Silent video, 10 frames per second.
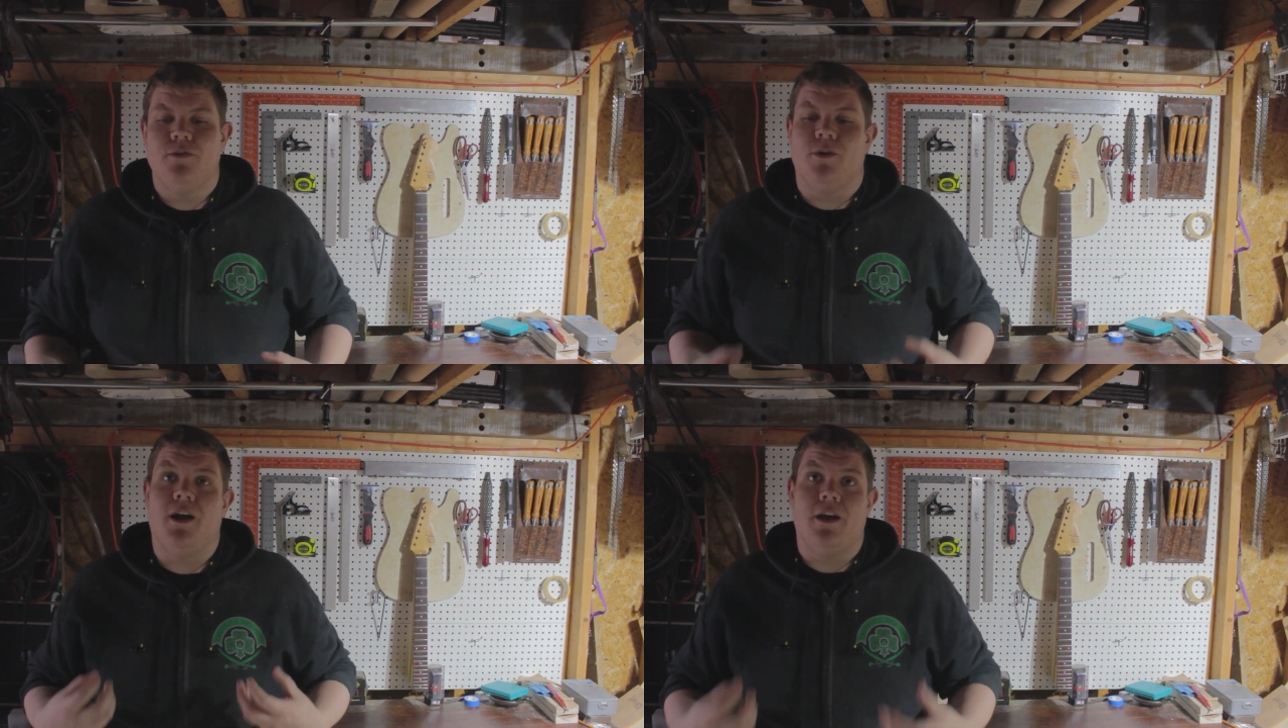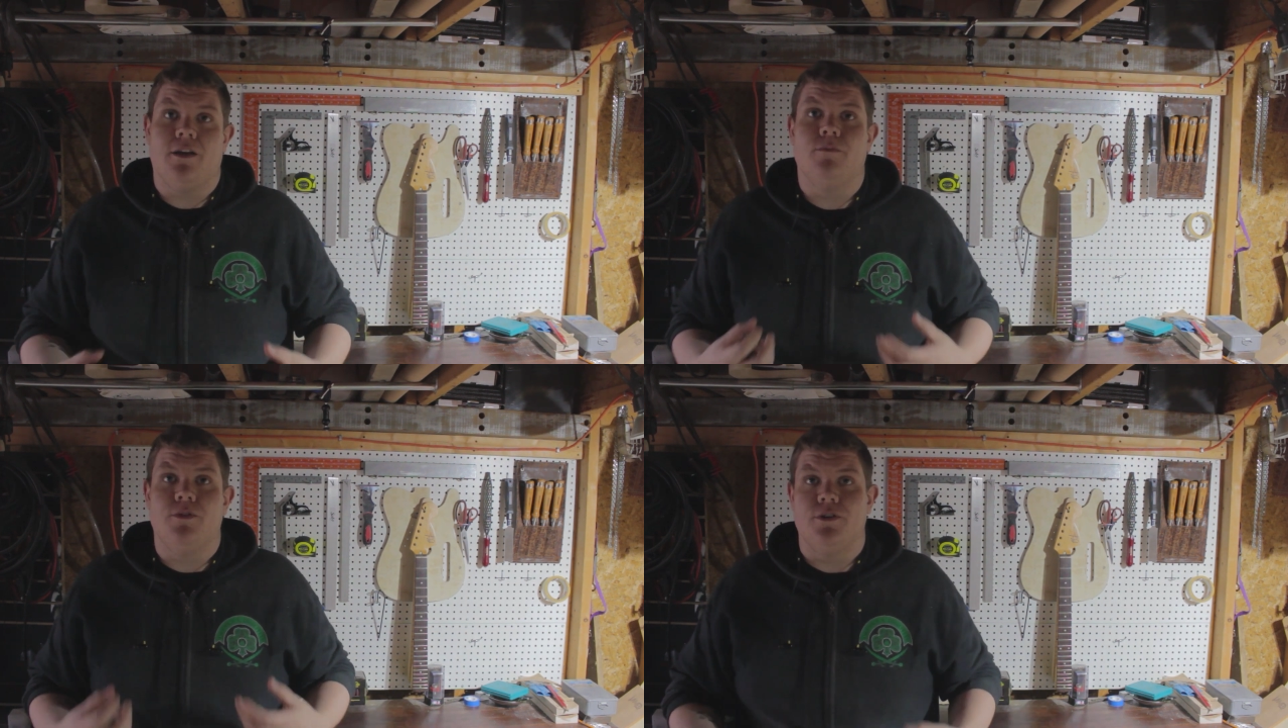what I
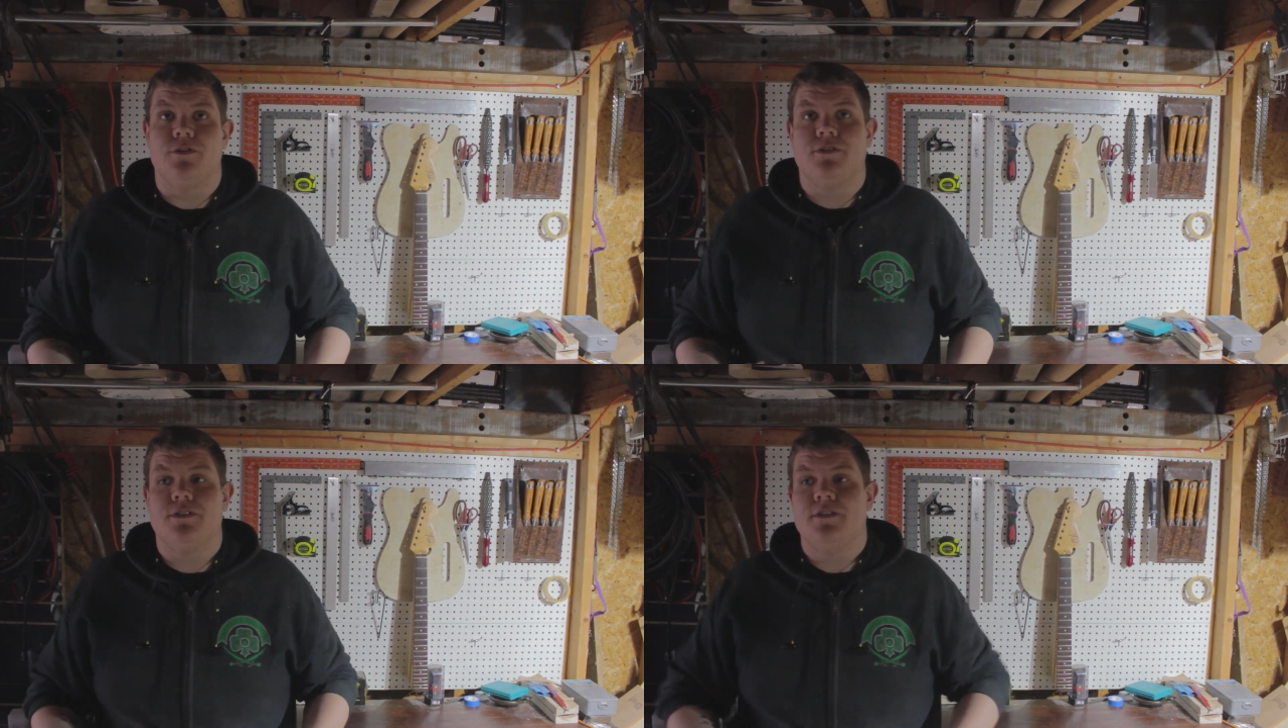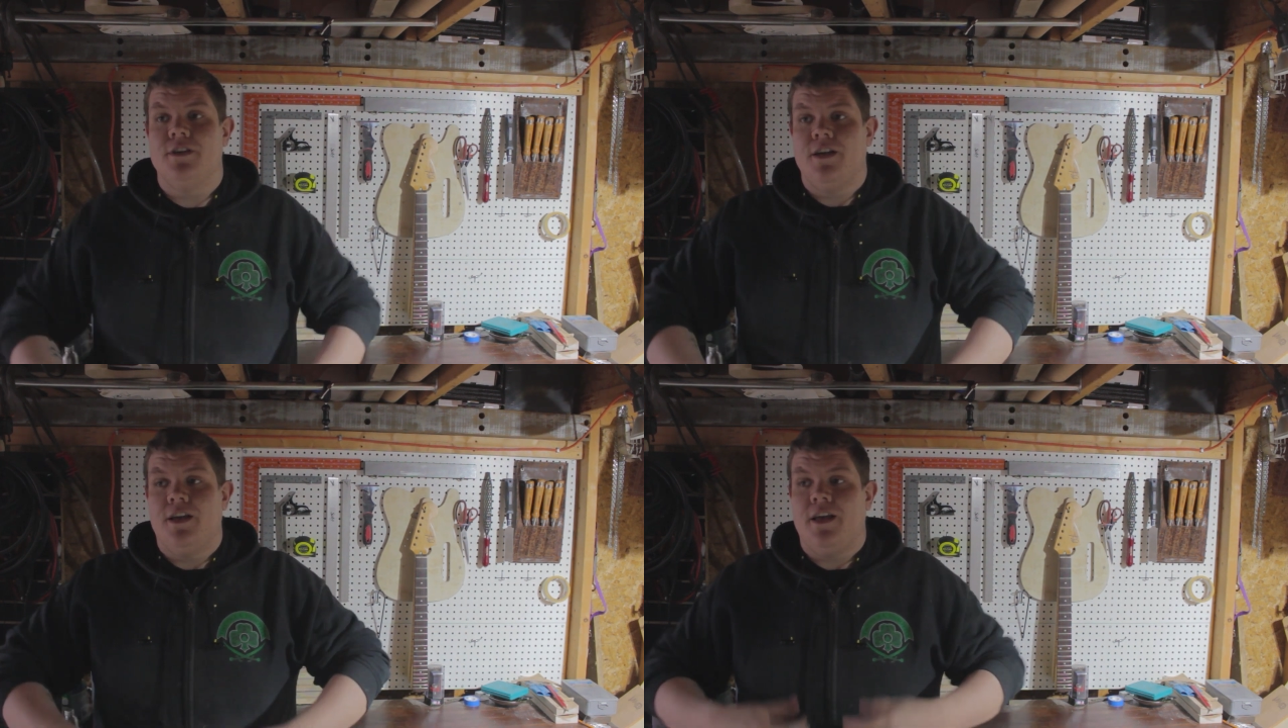can produce,
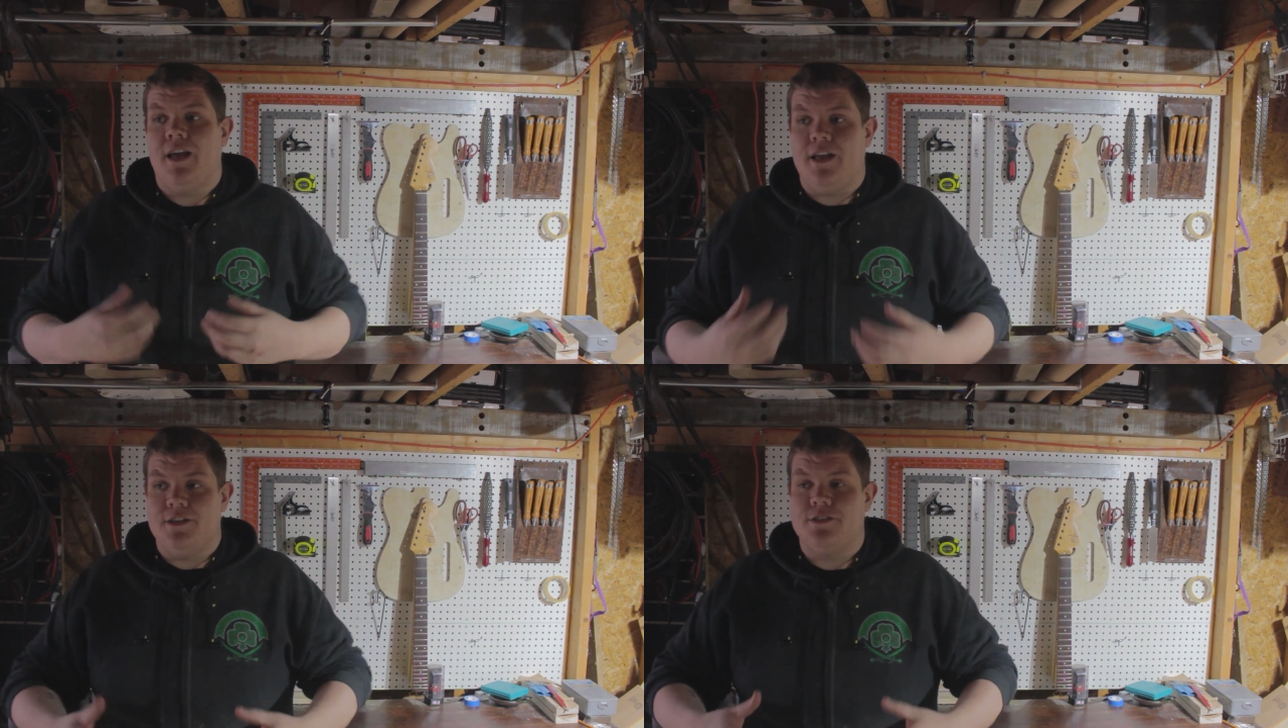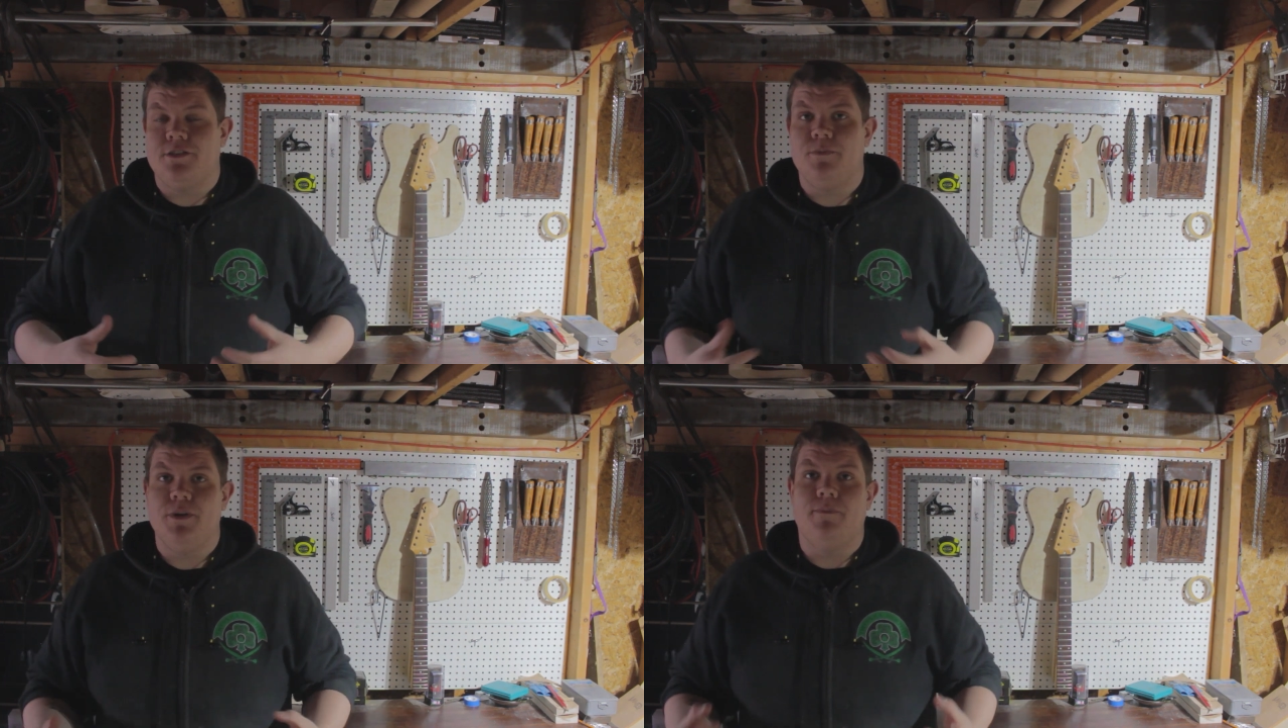and just to
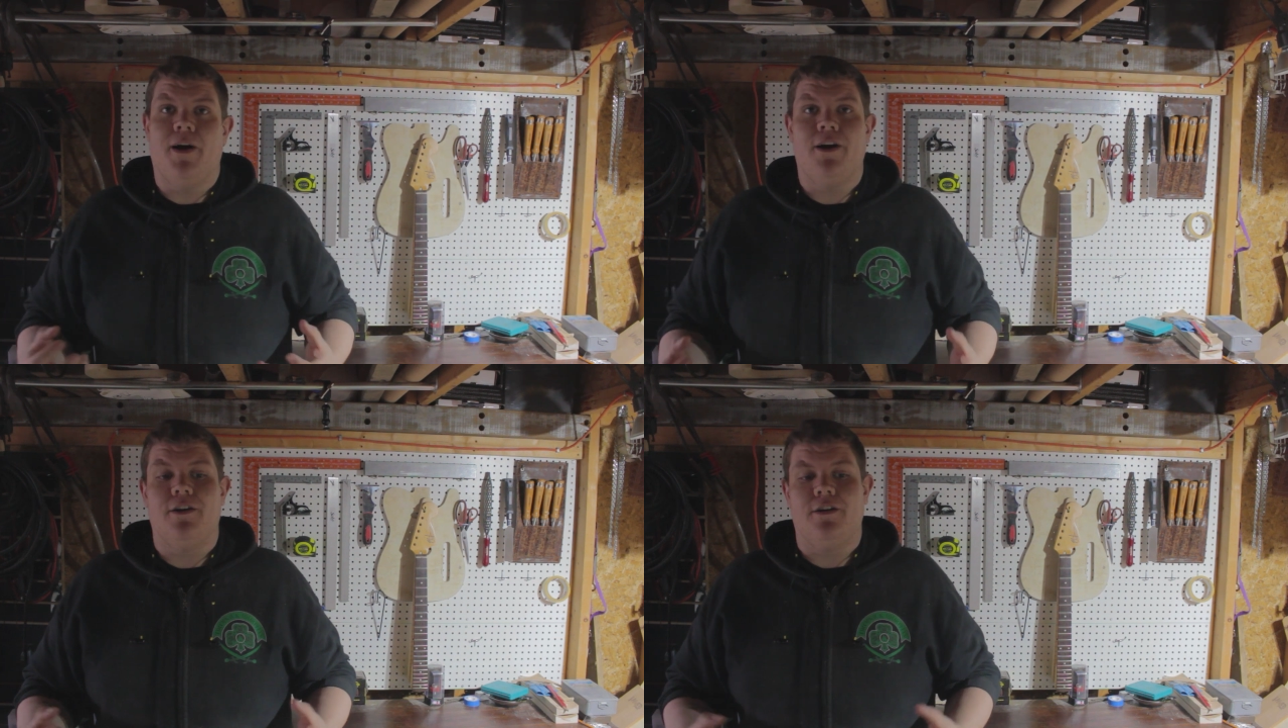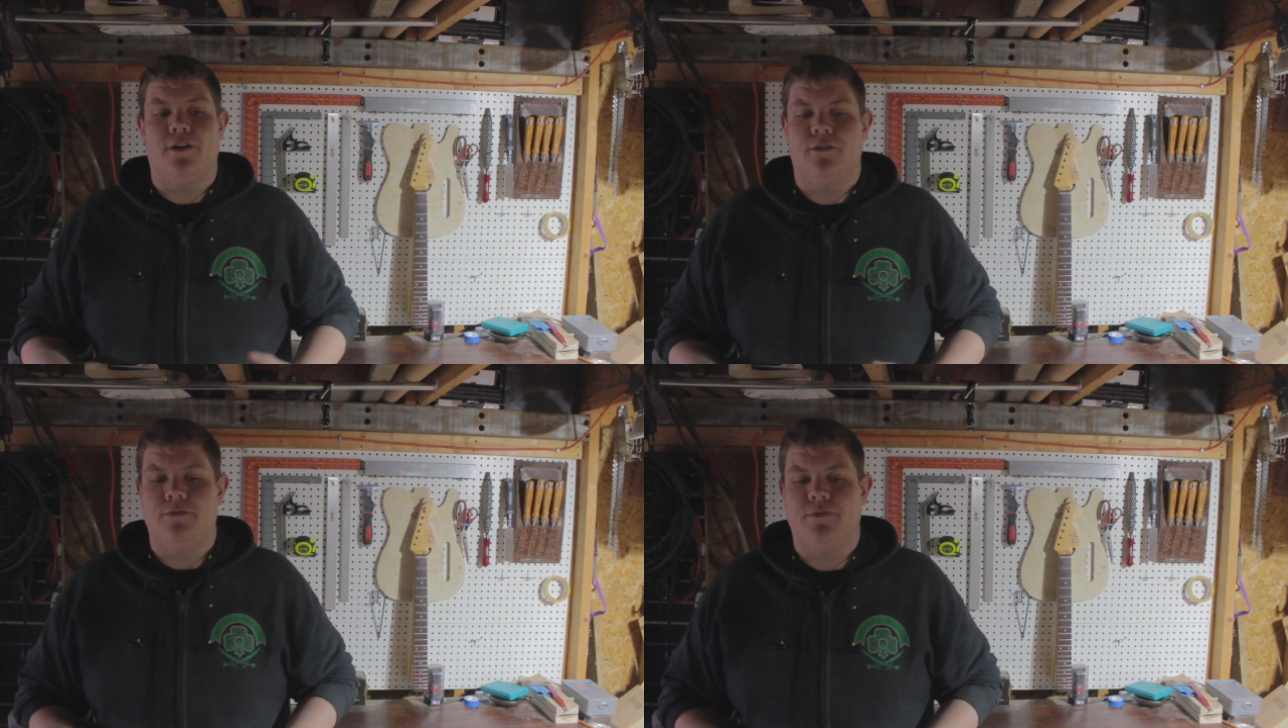be a part
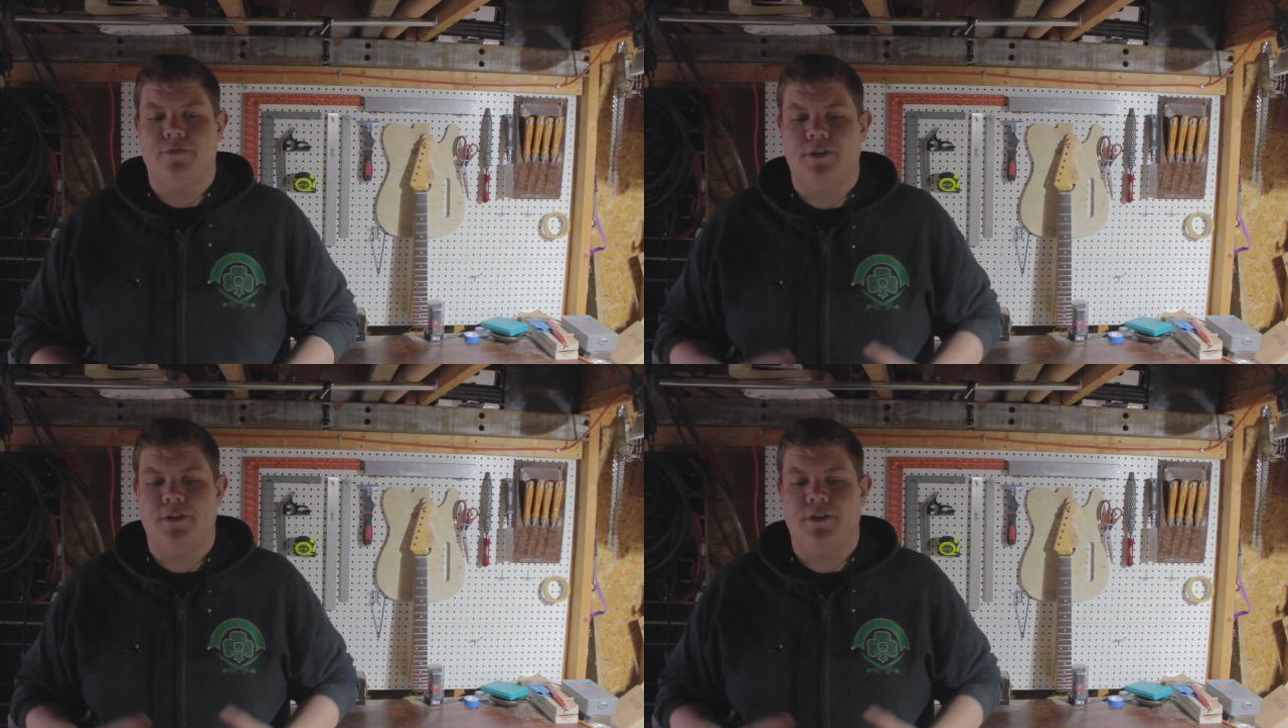of